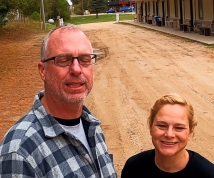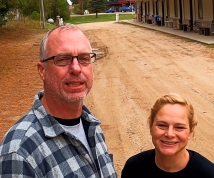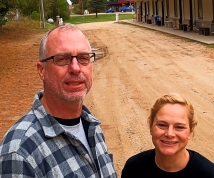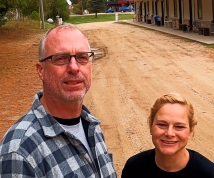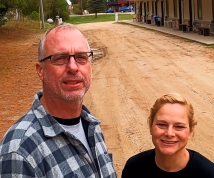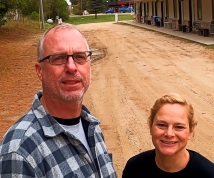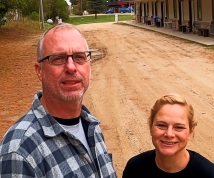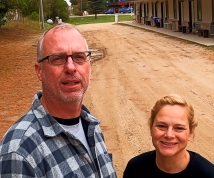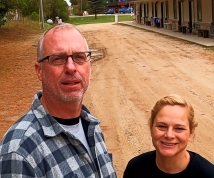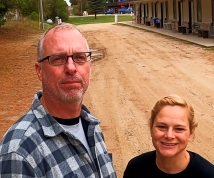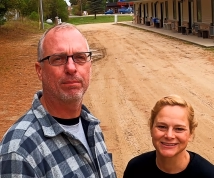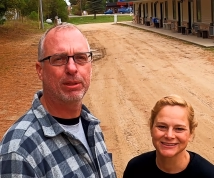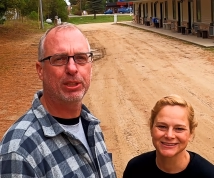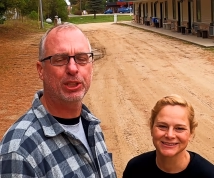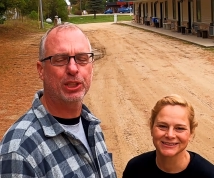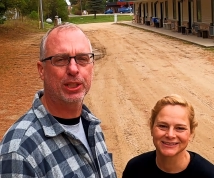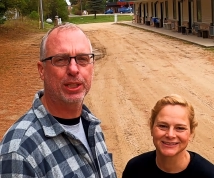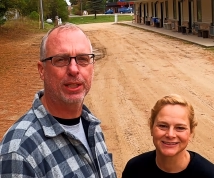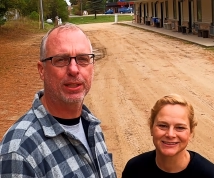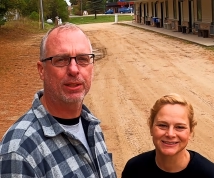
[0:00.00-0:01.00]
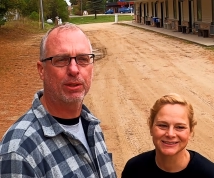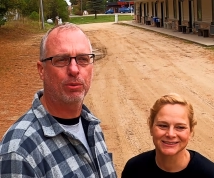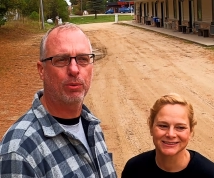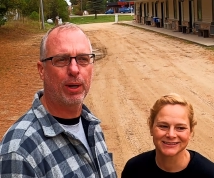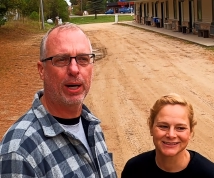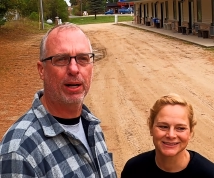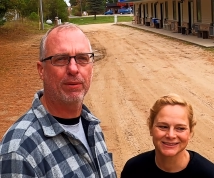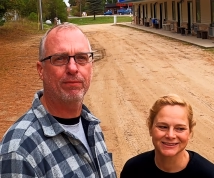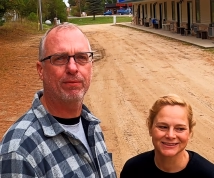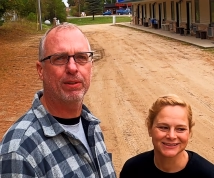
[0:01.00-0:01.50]
Speaker 1: That's the Michigan
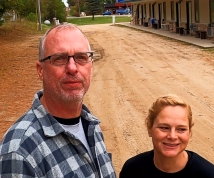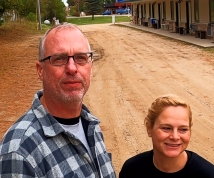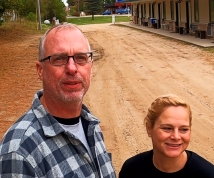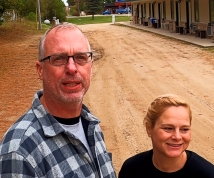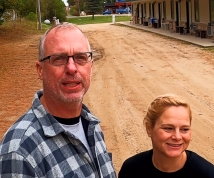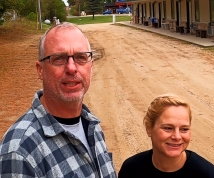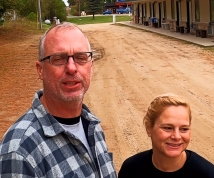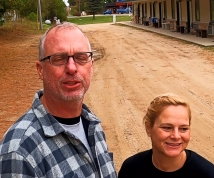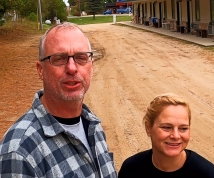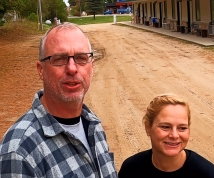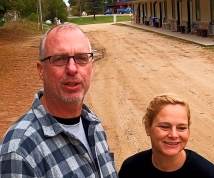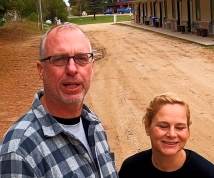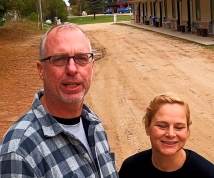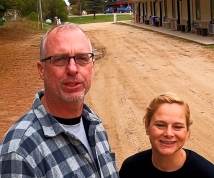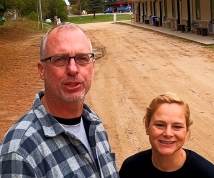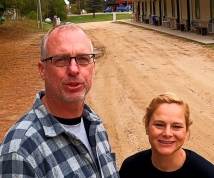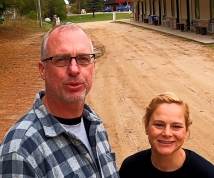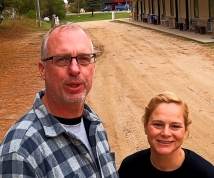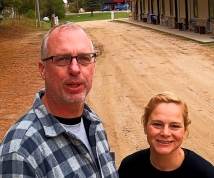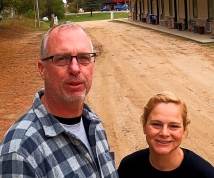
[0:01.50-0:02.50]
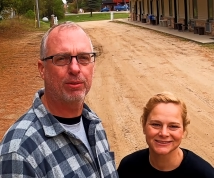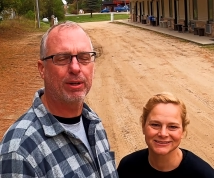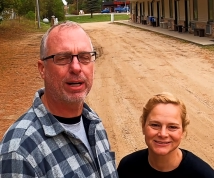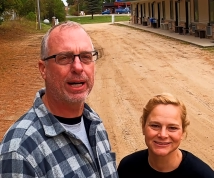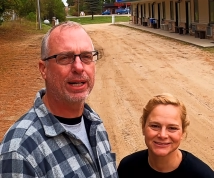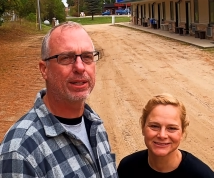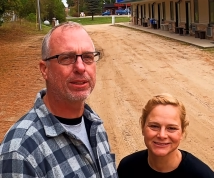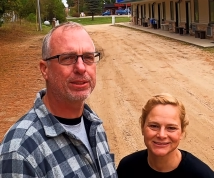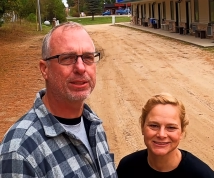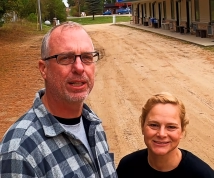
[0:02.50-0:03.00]
Quad 50 Inch or Less Trail
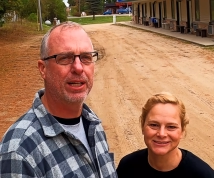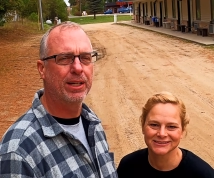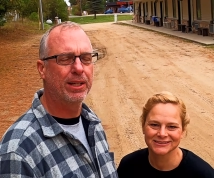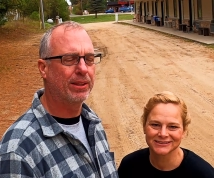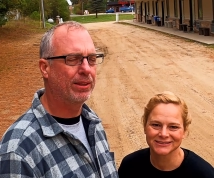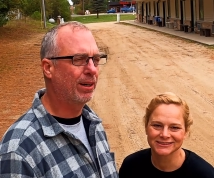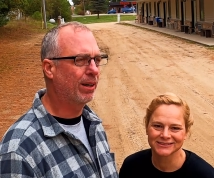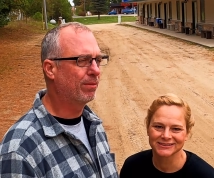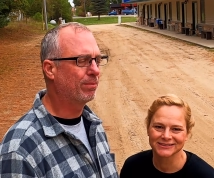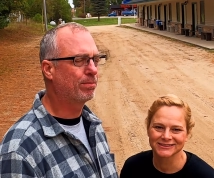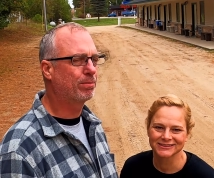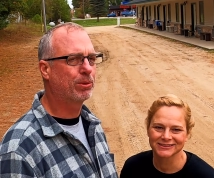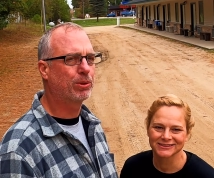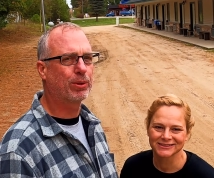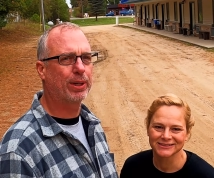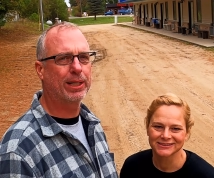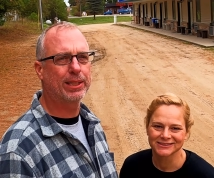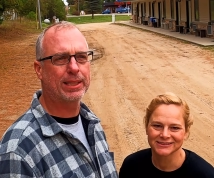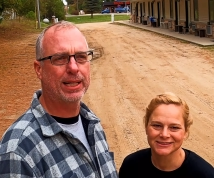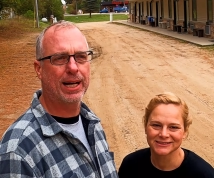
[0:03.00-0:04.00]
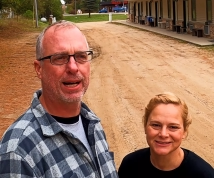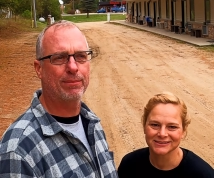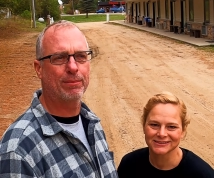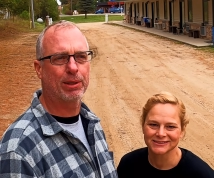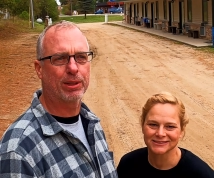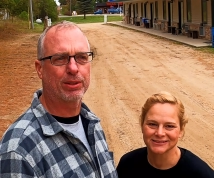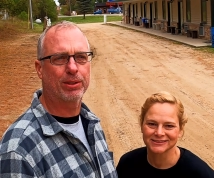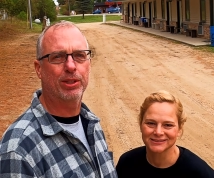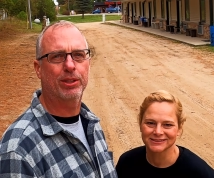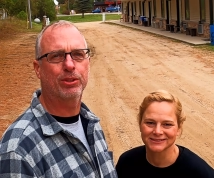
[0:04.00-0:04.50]
Riders a great time
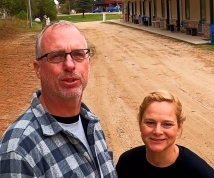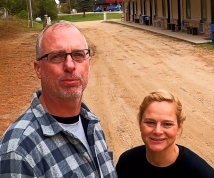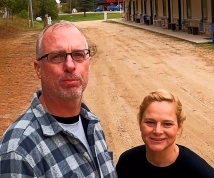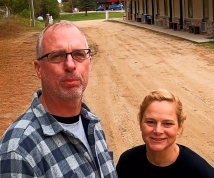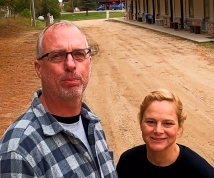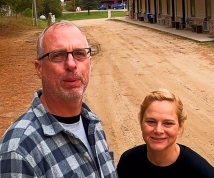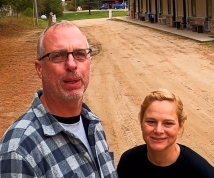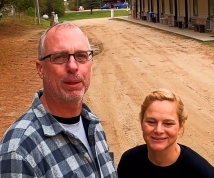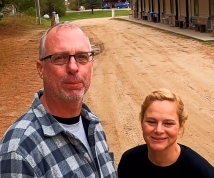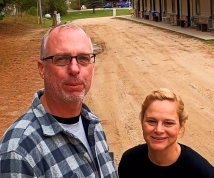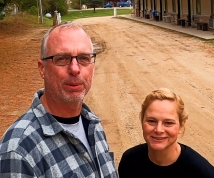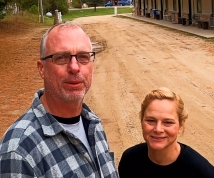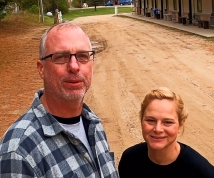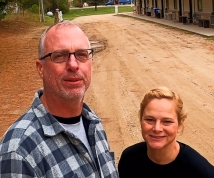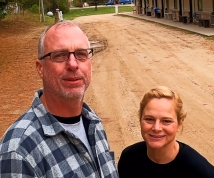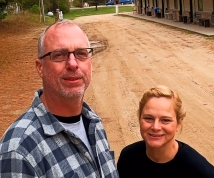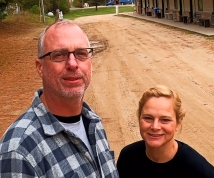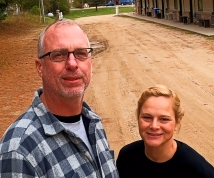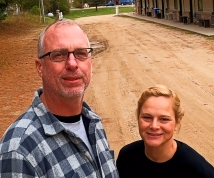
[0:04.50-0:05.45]
and a good group of people.